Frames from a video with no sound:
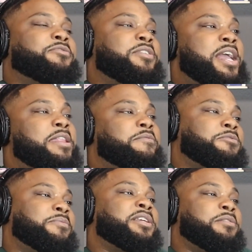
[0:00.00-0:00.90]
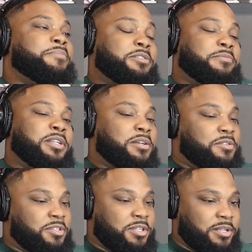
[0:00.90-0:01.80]
Street Native was really gonna be some
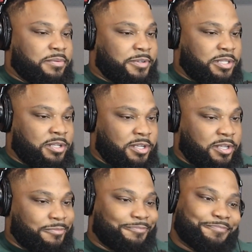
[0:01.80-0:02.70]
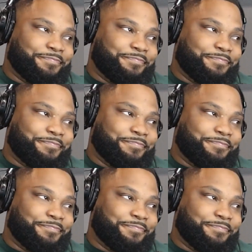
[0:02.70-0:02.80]
clothes shit. But mm-hmm. then